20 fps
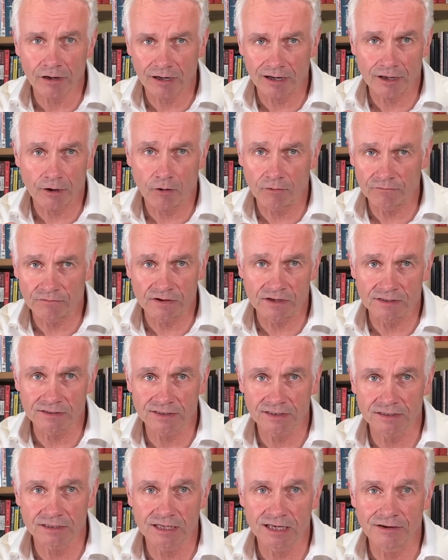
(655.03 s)

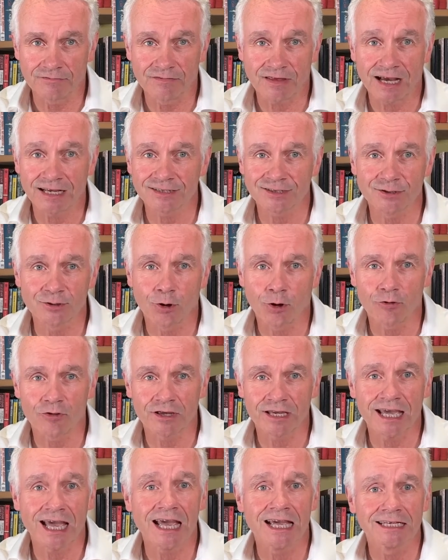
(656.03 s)
obvious if that's not the
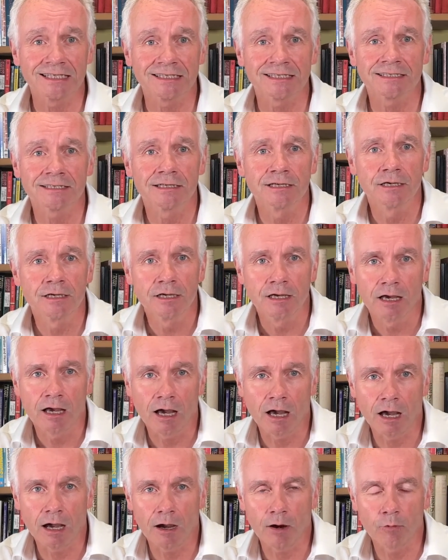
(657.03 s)
case
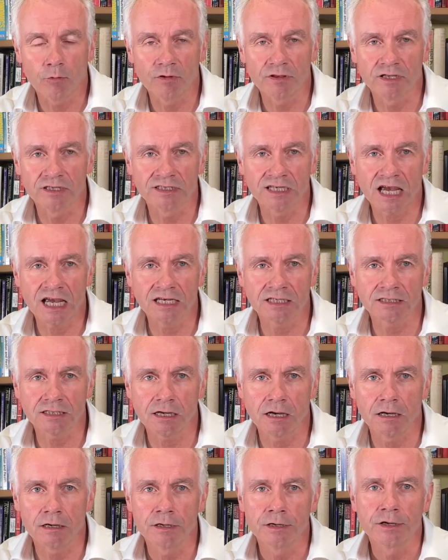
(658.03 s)
with the
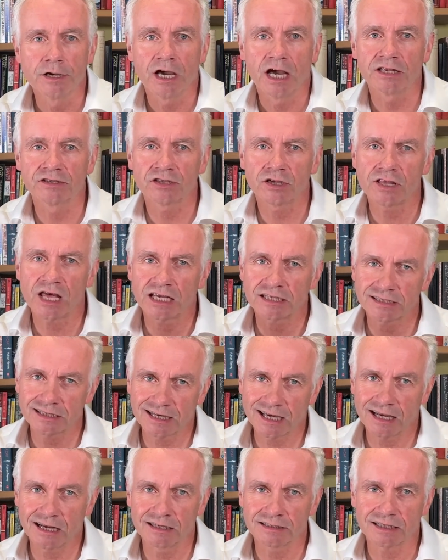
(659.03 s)
data. And so that's,
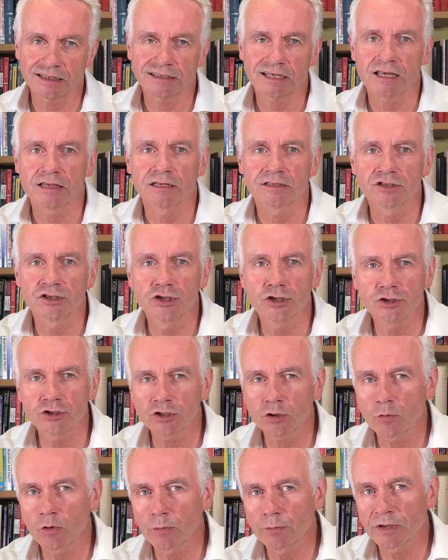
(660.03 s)
again, as I said, the
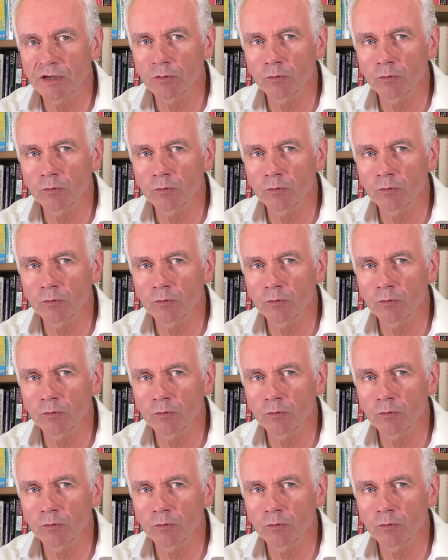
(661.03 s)
tutor will be